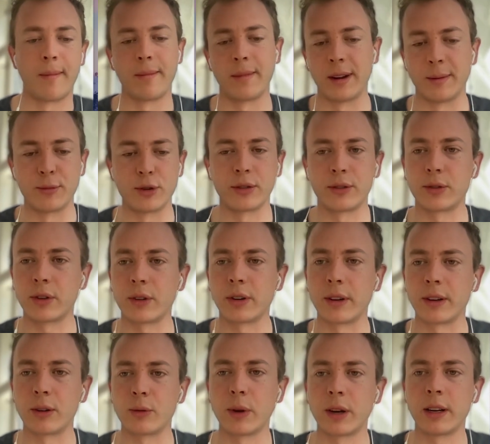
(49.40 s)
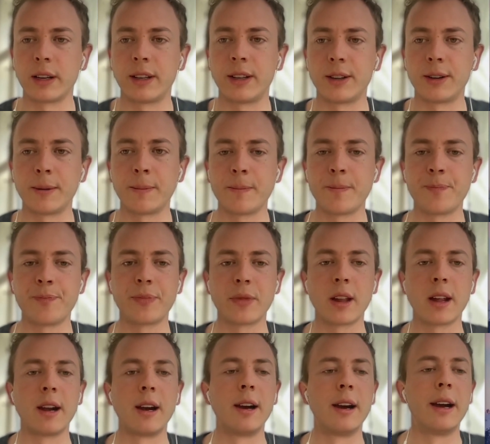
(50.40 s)
I'm just going quickly here.
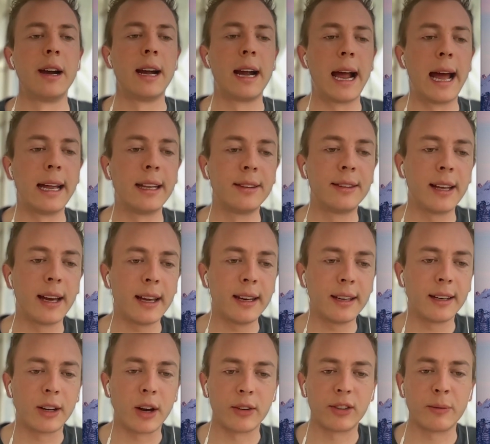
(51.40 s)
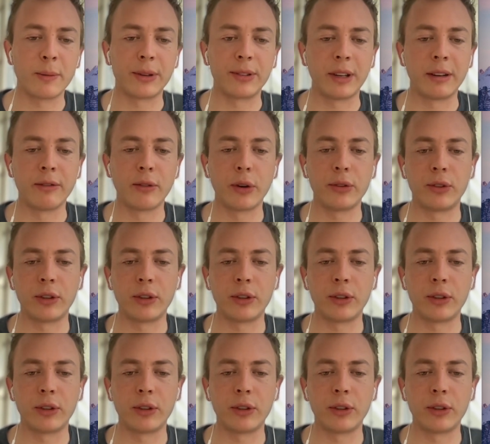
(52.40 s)
And then in customize invoice,